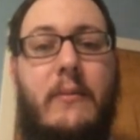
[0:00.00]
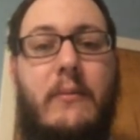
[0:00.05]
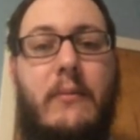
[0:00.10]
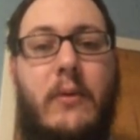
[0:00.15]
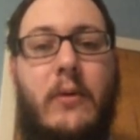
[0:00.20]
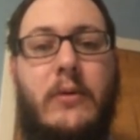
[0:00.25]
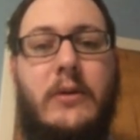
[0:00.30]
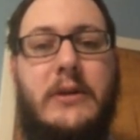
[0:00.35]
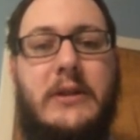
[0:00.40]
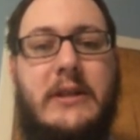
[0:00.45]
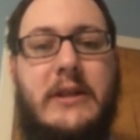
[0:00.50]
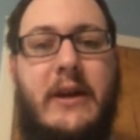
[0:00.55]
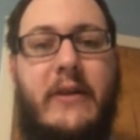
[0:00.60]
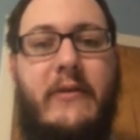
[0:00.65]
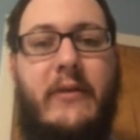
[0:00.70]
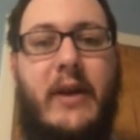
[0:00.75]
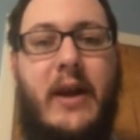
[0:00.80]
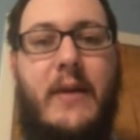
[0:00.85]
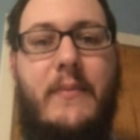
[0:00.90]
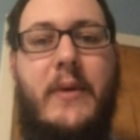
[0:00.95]
more
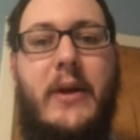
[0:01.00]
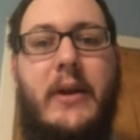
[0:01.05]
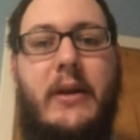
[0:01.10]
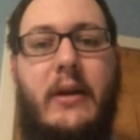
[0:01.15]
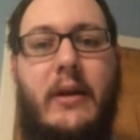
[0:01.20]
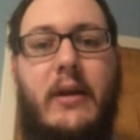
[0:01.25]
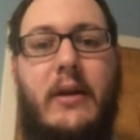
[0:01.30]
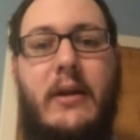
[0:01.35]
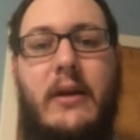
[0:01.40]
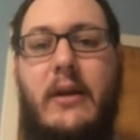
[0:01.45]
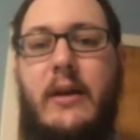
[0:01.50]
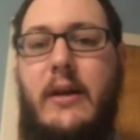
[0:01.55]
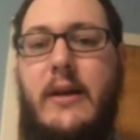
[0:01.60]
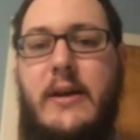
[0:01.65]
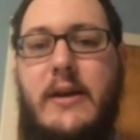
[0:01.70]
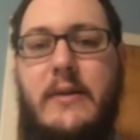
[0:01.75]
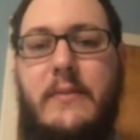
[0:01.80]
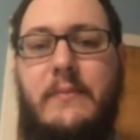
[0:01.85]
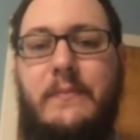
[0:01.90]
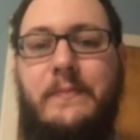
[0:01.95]
stuff coming.
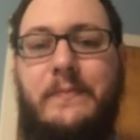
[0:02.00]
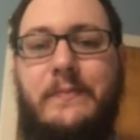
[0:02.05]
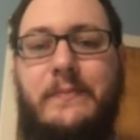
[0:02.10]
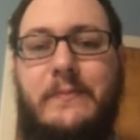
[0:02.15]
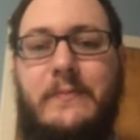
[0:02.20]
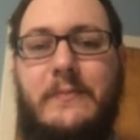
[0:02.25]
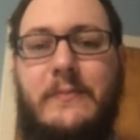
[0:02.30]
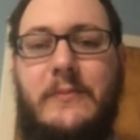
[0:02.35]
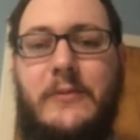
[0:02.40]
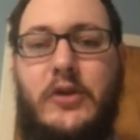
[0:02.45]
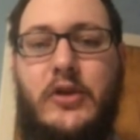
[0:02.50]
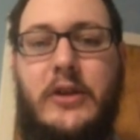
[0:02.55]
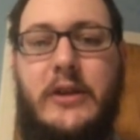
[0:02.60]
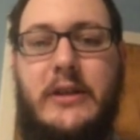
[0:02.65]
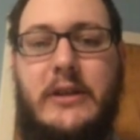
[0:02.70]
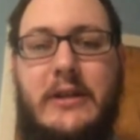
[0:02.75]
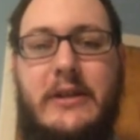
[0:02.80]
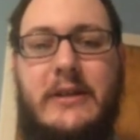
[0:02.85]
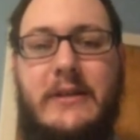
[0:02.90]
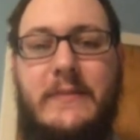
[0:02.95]
Um,
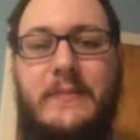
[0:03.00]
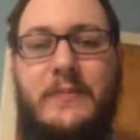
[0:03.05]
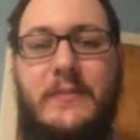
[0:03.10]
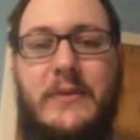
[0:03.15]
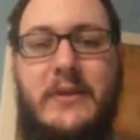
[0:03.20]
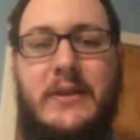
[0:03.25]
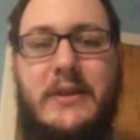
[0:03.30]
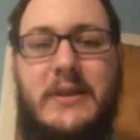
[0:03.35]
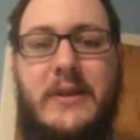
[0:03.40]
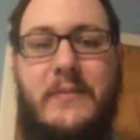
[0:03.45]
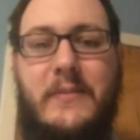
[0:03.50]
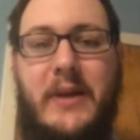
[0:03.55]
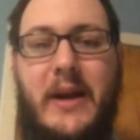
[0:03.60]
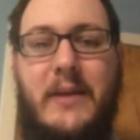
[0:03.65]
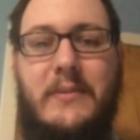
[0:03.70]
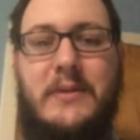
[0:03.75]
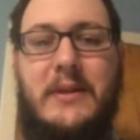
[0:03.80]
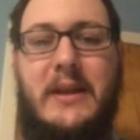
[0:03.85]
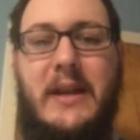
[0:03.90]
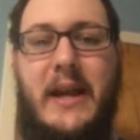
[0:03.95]
just
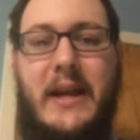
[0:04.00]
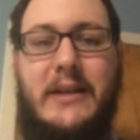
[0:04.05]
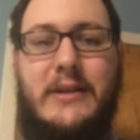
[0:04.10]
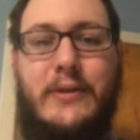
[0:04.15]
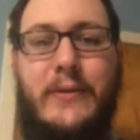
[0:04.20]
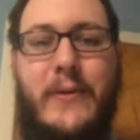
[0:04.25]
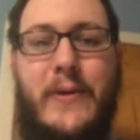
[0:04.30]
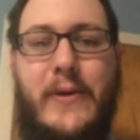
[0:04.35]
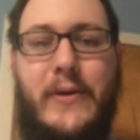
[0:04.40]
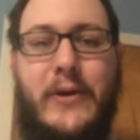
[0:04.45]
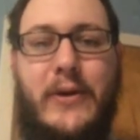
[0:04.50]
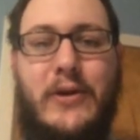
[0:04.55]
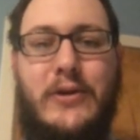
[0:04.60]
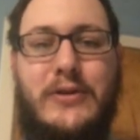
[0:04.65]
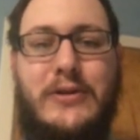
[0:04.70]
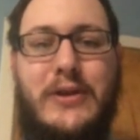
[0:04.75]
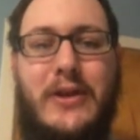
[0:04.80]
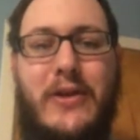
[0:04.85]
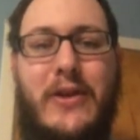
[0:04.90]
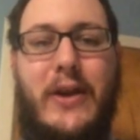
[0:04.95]
sometimes it takes
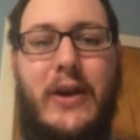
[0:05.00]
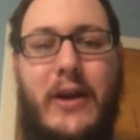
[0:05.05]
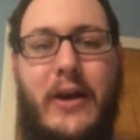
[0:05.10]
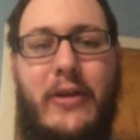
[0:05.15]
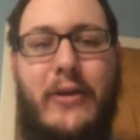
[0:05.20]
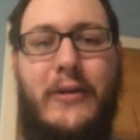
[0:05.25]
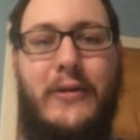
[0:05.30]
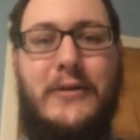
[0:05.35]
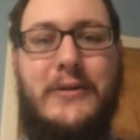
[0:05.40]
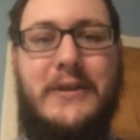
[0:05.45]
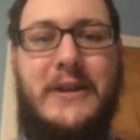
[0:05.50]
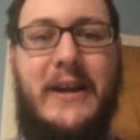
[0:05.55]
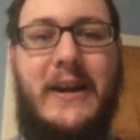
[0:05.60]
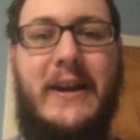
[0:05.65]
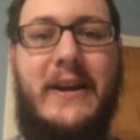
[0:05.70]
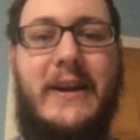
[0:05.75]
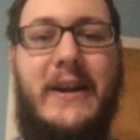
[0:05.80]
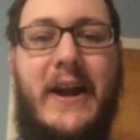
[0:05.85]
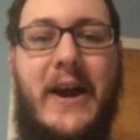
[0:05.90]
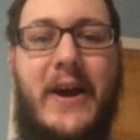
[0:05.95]
longer than others to get it